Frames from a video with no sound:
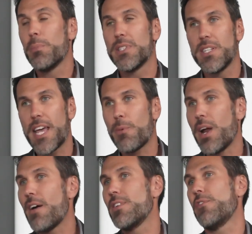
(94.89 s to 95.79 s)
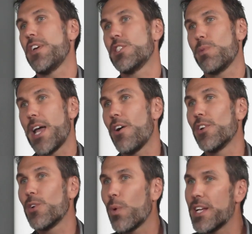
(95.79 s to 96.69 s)
But today we're having to face
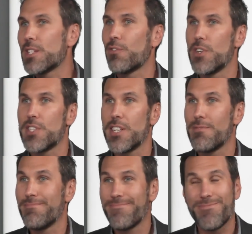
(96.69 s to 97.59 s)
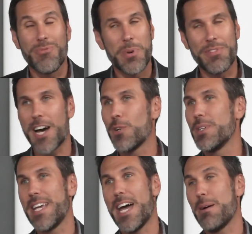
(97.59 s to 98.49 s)
reality. Rates have risen, and we've got to
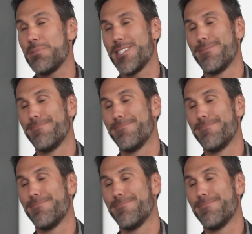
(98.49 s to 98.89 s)
adapt.